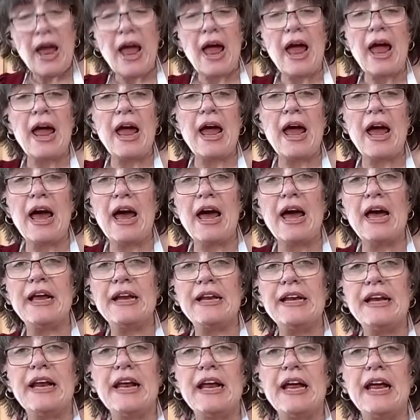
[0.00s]

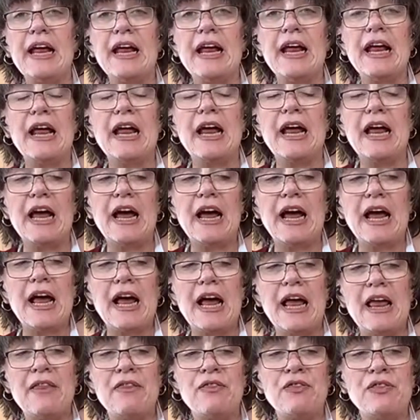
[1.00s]
and
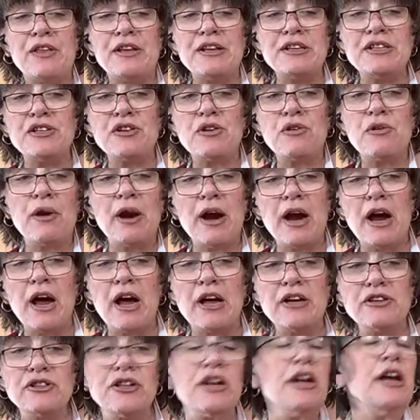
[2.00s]
this
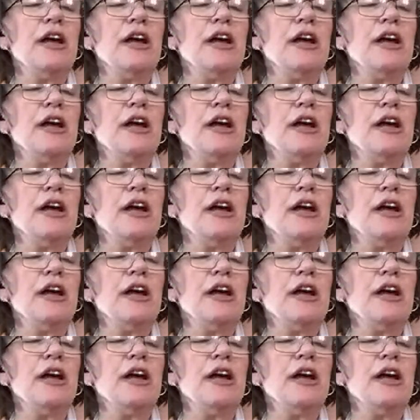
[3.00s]
crash,